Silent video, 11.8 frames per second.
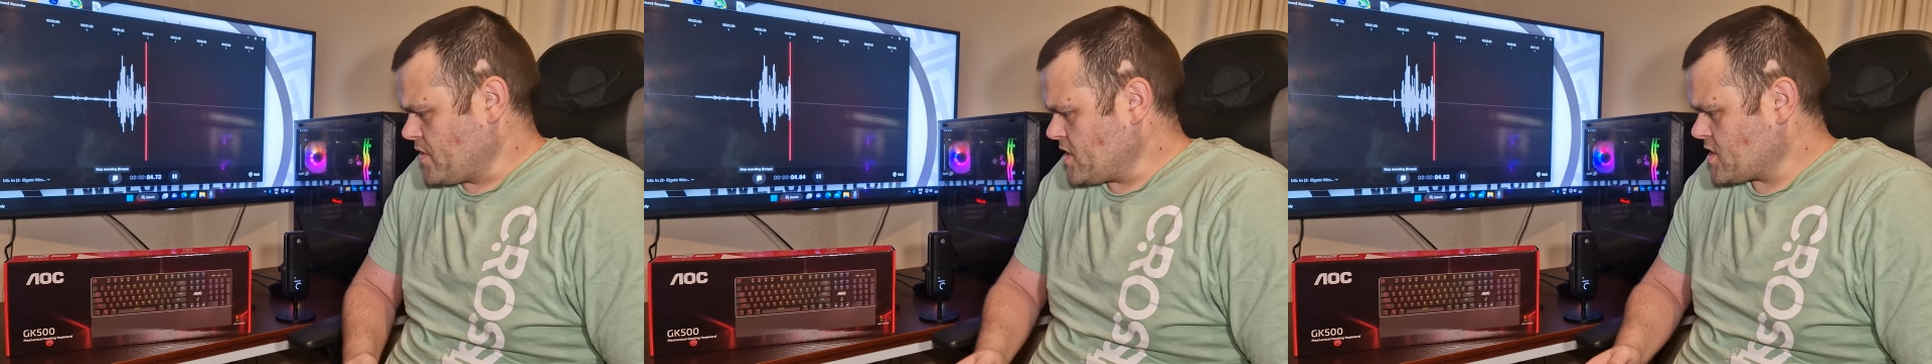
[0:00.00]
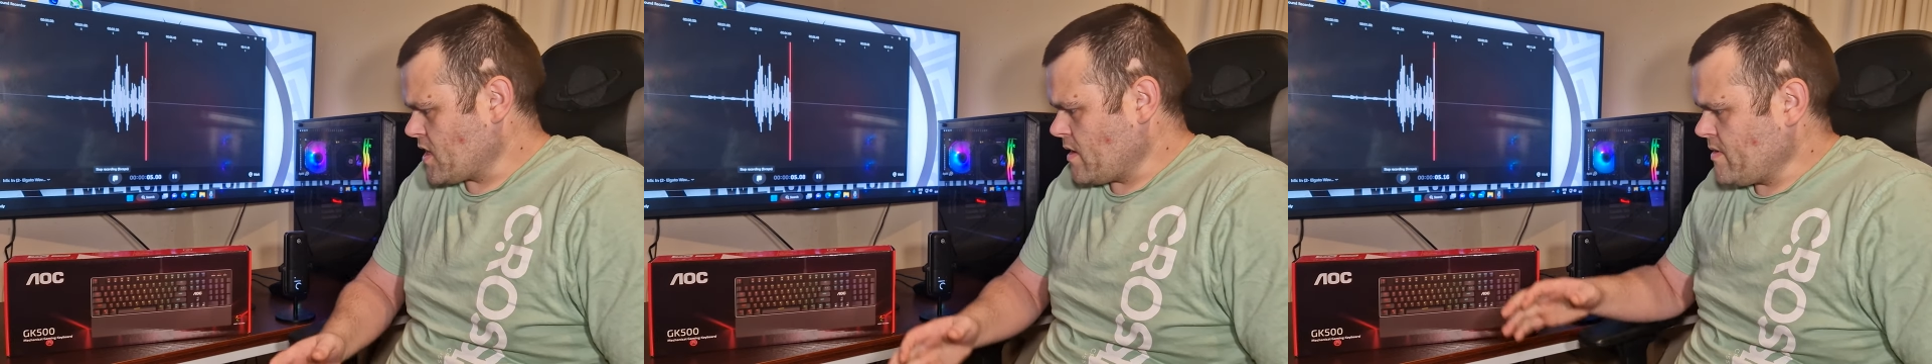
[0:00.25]

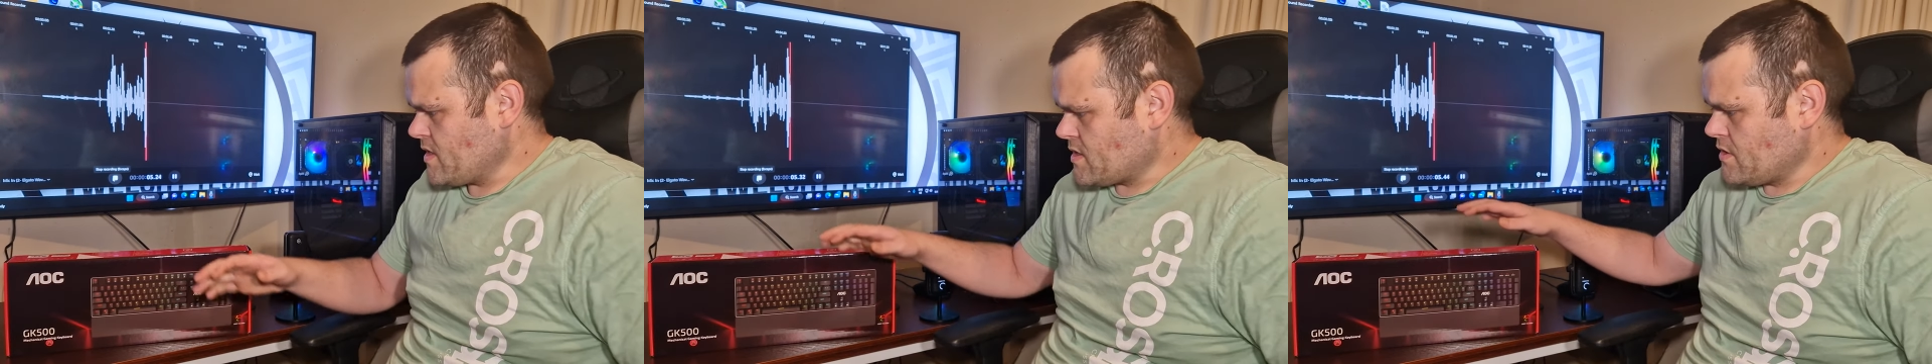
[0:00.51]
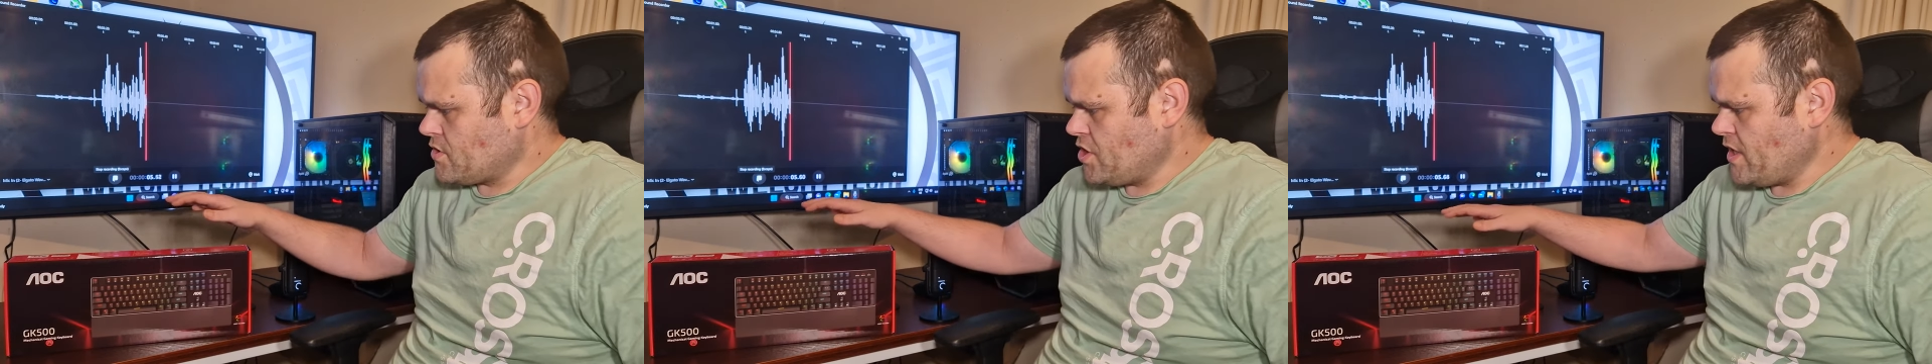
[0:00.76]
This time
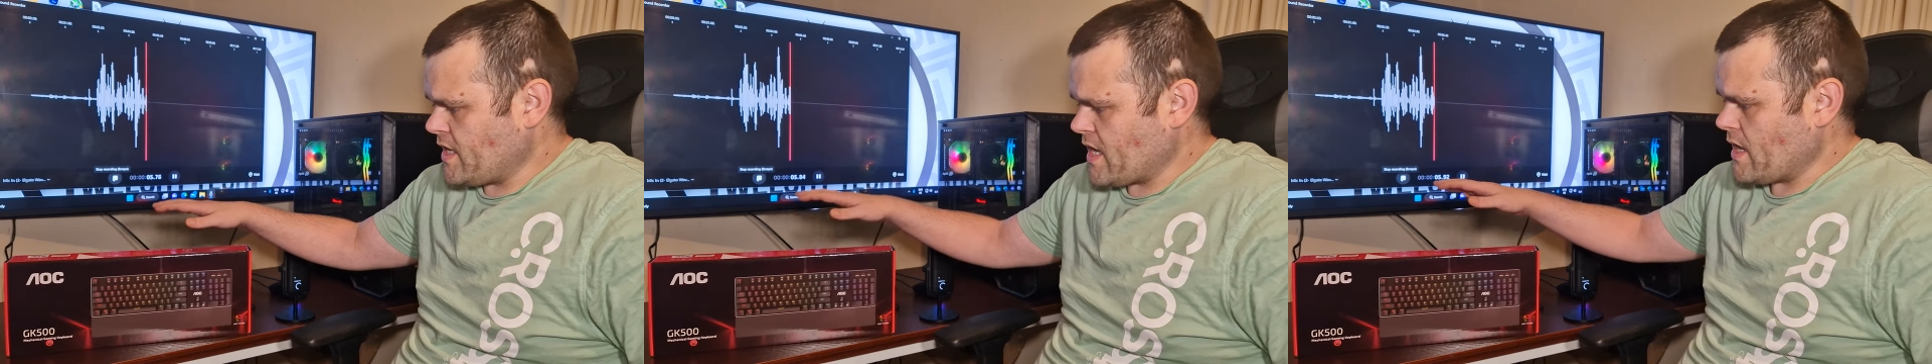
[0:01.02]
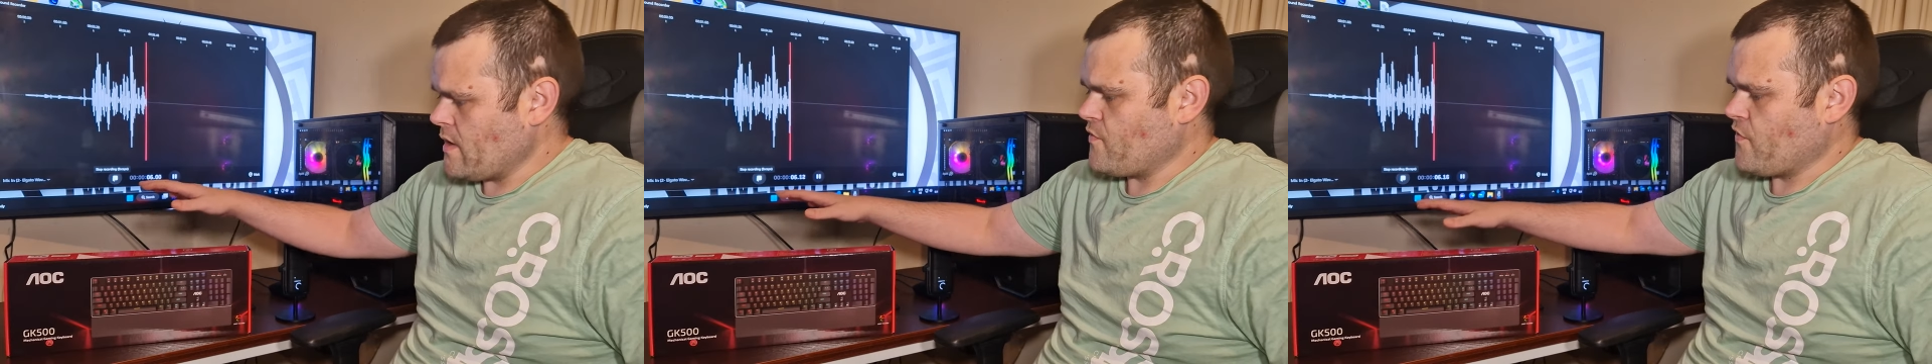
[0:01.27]
it's the G
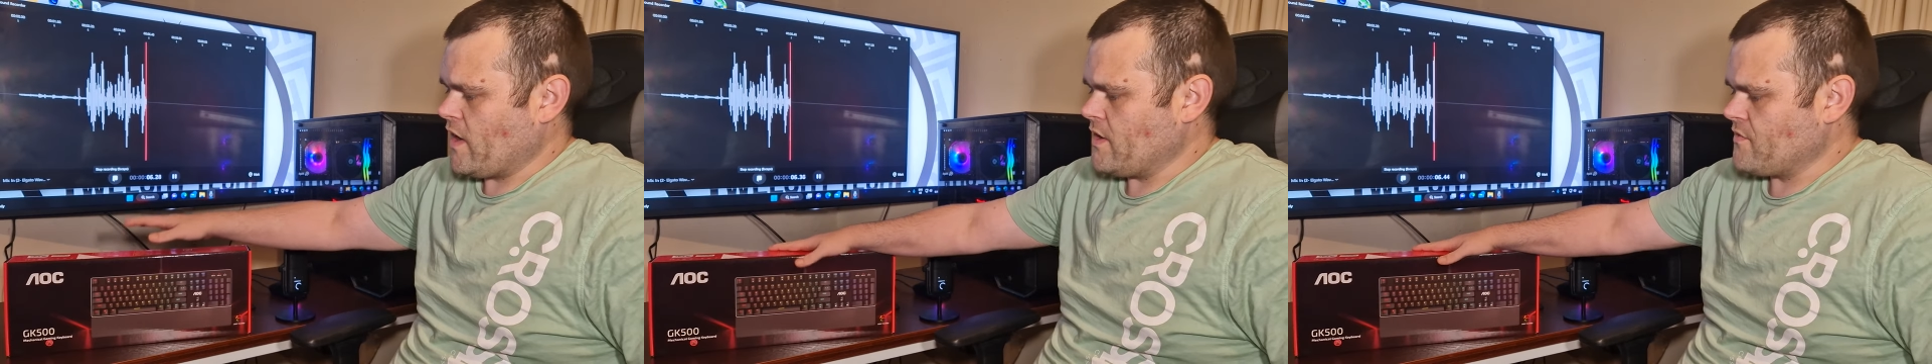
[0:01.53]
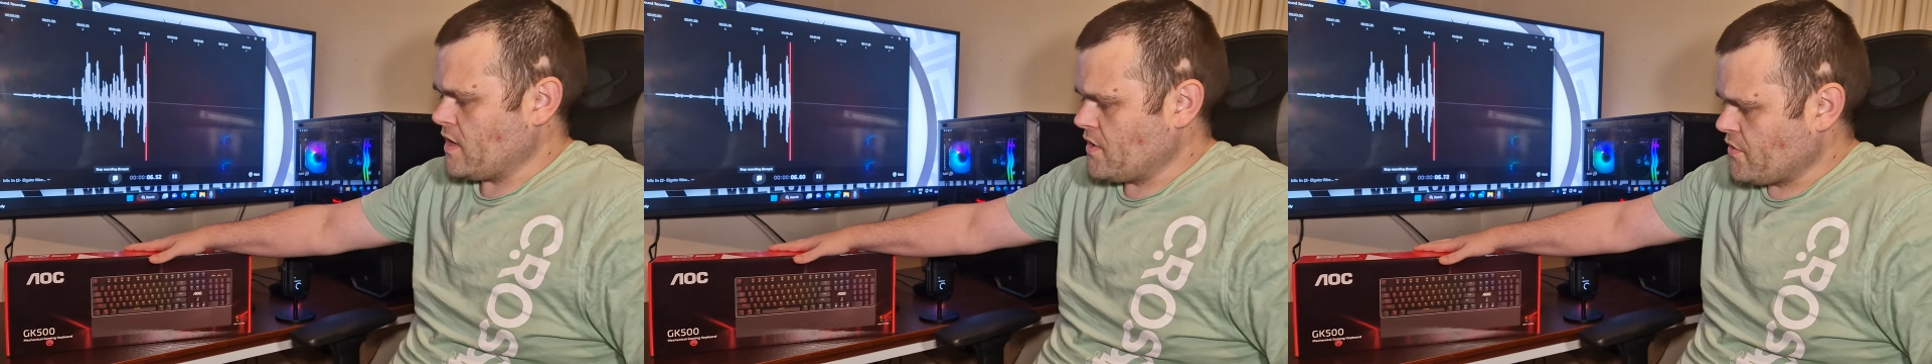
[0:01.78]
K
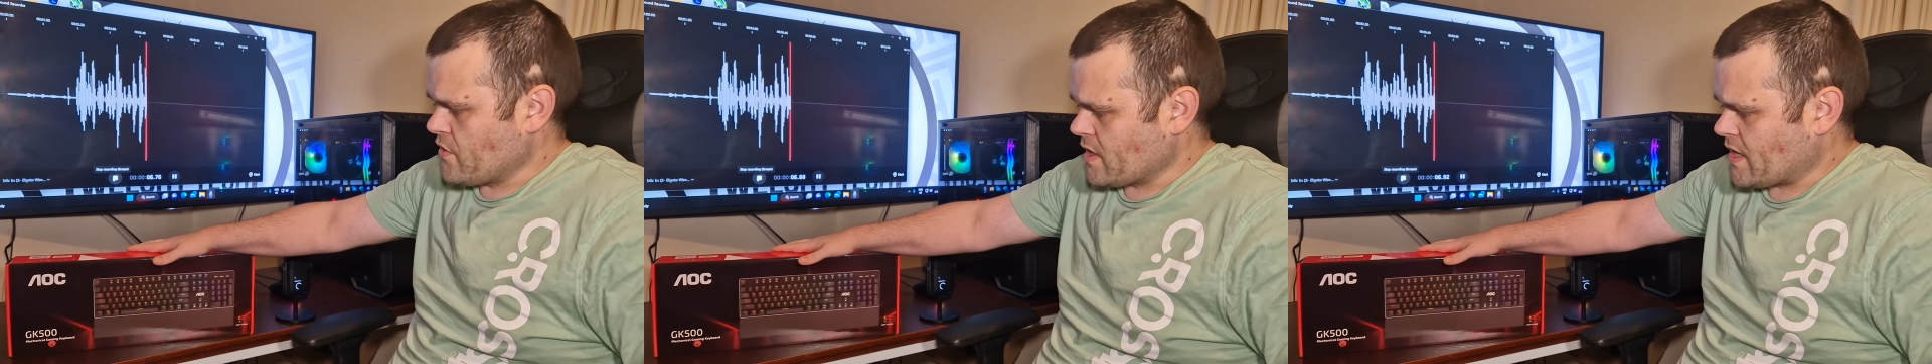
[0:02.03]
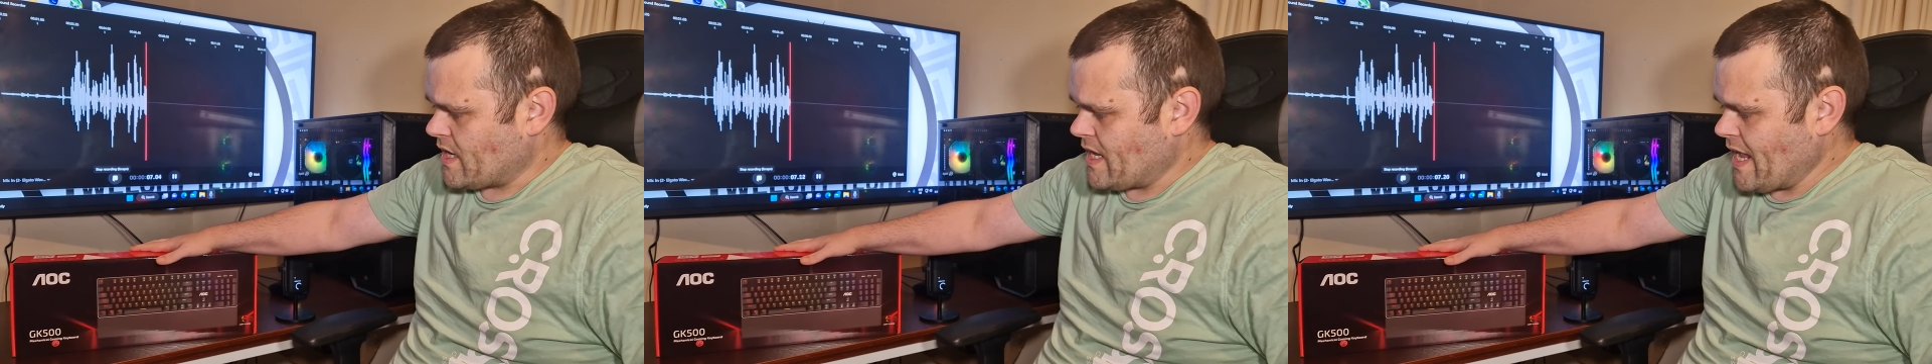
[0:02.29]
five hundred